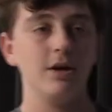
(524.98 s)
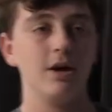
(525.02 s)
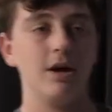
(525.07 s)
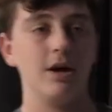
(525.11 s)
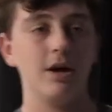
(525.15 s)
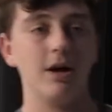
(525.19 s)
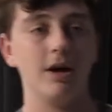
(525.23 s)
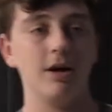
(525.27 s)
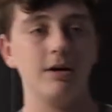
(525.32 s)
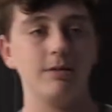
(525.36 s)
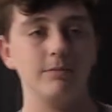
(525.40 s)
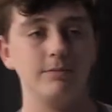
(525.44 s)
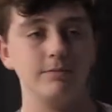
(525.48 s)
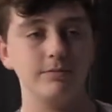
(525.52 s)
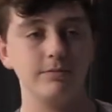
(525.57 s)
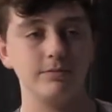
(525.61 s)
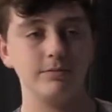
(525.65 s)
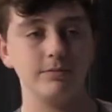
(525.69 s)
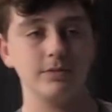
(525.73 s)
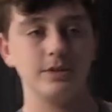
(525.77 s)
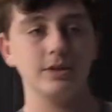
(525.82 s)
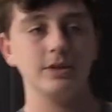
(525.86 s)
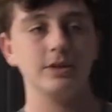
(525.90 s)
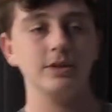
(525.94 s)
Um,
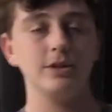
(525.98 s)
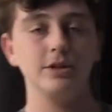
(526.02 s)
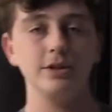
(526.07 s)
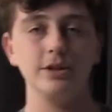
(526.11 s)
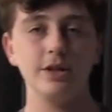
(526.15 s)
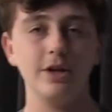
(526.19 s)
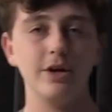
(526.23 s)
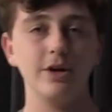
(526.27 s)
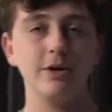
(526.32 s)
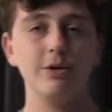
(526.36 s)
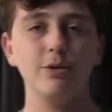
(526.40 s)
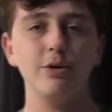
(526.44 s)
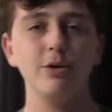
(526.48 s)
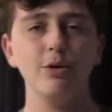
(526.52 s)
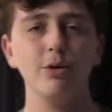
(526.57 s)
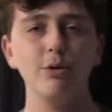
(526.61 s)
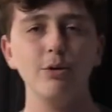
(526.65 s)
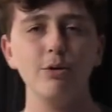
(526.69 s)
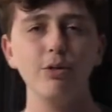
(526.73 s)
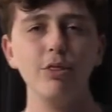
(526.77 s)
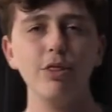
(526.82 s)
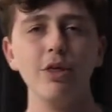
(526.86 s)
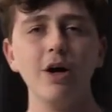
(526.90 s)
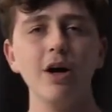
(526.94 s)
you know,
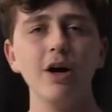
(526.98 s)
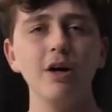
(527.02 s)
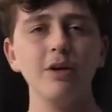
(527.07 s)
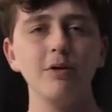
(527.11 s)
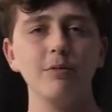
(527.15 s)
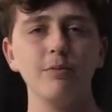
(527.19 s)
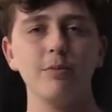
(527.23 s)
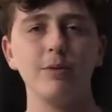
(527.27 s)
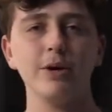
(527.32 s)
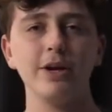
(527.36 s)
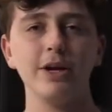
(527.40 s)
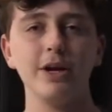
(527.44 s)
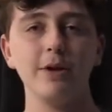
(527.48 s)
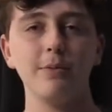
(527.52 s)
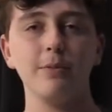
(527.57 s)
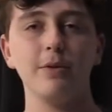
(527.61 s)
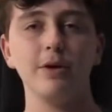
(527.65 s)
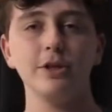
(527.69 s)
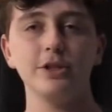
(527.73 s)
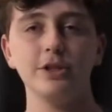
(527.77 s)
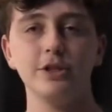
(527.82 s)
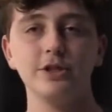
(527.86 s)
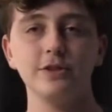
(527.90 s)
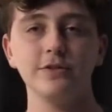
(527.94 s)
who thought bringing a
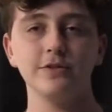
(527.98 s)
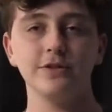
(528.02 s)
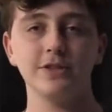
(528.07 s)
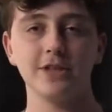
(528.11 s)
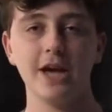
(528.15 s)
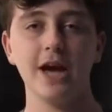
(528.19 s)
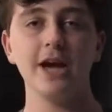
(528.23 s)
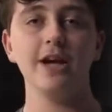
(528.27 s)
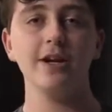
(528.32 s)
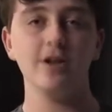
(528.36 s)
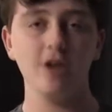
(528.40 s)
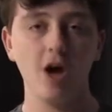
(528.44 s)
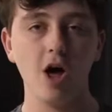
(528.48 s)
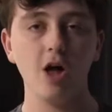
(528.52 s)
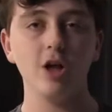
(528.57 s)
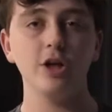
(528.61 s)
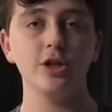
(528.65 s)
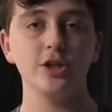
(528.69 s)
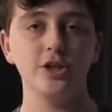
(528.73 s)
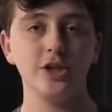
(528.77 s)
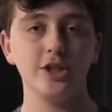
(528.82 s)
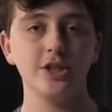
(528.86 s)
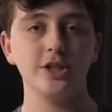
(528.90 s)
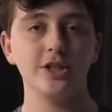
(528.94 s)
bunch of
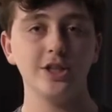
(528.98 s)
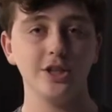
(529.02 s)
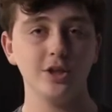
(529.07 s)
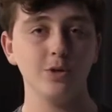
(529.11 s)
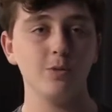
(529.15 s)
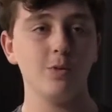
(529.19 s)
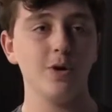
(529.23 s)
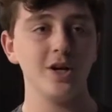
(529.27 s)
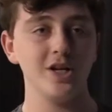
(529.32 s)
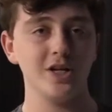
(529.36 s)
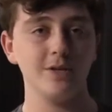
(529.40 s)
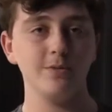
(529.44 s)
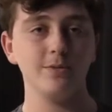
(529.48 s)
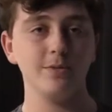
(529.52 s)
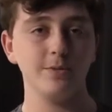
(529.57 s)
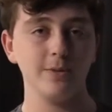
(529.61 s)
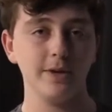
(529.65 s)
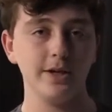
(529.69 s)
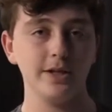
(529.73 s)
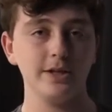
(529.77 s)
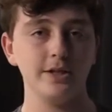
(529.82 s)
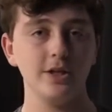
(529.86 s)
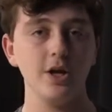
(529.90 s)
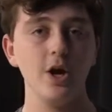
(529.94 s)
Scientologists into one
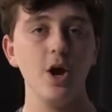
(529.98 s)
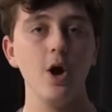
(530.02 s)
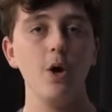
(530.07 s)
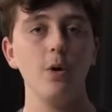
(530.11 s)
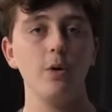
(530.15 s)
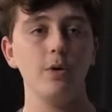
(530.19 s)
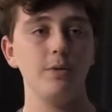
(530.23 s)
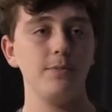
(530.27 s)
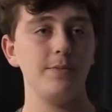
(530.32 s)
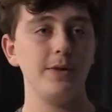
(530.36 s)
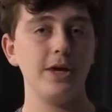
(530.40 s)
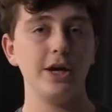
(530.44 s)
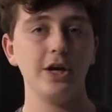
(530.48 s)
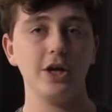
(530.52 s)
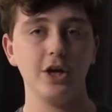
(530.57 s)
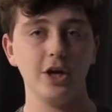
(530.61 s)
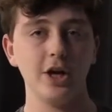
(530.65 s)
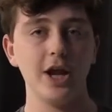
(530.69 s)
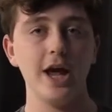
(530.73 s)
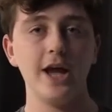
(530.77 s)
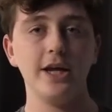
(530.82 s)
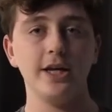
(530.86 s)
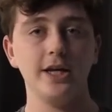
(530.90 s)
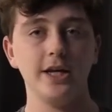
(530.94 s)
place would be a
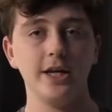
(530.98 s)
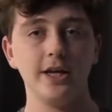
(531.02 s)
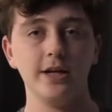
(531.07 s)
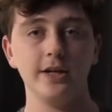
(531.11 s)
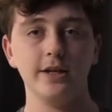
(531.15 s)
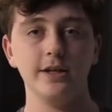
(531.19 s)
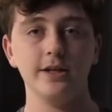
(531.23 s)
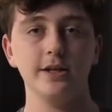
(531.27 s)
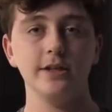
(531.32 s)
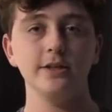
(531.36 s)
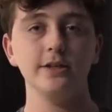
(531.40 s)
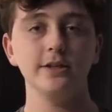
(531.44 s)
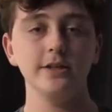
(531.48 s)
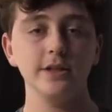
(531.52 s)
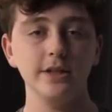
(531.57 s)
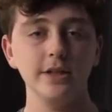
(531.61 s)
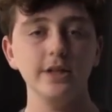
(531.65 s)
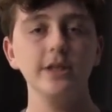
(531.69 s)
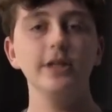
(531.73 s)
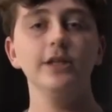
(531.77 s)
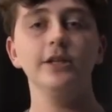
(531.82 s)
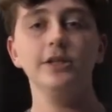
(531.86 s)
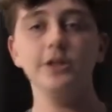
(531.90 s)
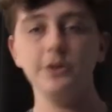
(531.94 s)
good idea?
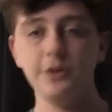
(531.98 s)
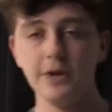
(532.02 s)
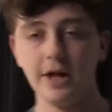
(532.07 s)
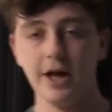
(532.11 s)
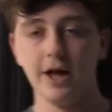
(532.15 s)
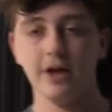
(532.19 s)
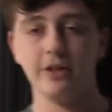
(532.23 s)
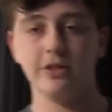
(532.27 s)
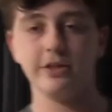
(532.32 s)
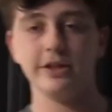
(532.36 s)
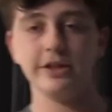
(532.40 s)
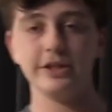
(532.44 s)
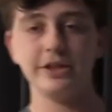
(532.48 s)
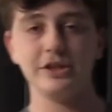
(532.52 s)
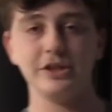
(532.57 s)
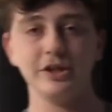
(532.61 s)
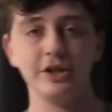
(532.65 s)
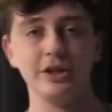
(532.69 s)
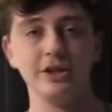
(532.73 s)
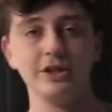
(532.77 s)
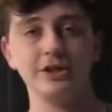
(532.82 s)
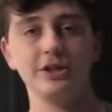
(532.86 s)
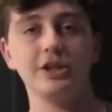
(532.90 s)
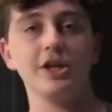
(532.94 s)
Due to health
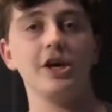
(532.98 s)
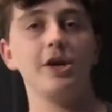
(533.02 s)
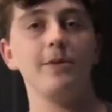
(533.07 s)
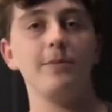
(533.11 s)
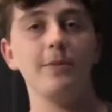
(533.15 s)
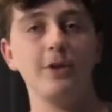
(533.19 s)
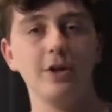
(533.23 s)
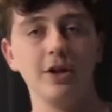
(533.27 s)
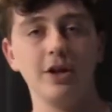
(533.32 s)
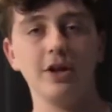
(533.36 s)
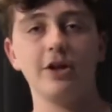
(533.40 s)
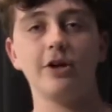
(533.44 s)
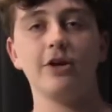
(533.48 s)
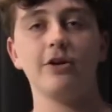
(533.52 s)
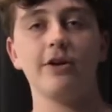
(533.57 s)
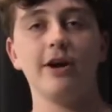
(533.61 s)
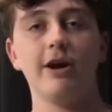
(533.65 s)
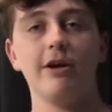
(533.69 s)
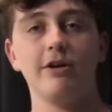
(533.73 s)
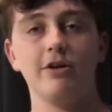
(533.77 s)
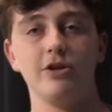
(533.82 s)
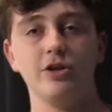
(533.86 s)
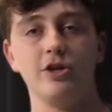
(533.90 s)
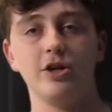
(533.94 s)
concerns, the communal
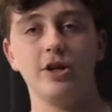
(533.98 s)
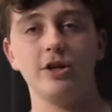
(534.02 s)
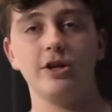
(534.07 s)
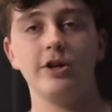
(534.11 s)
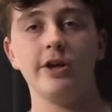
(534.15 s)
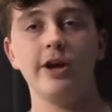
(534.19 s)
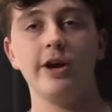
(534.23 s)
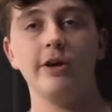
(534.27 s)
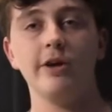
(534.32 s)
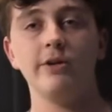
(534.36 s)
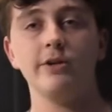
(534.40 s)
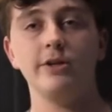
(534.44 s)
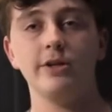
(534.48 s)
underground is shut down.